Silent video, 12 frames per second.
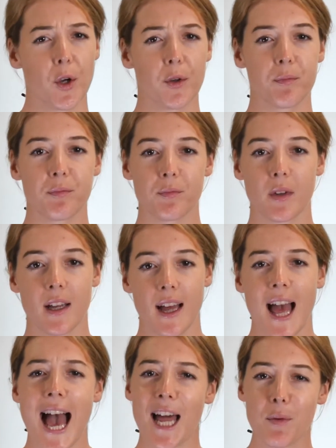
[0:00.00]
So,
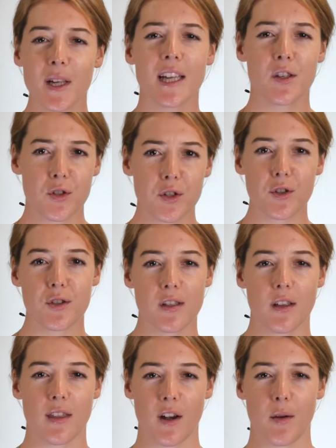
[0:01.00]
how do we introduce the
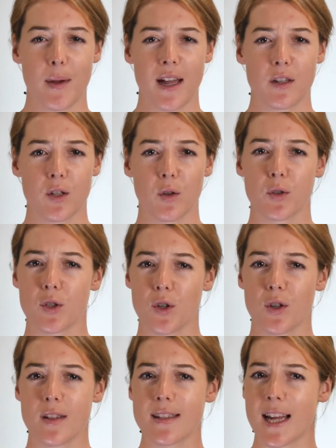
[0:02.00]
Theraband to your
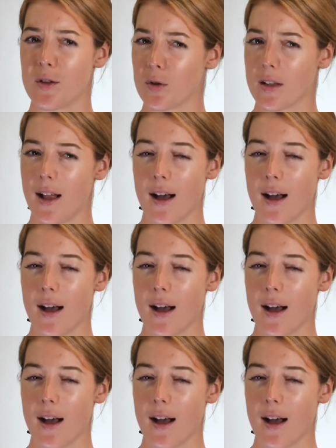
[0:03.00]
students and your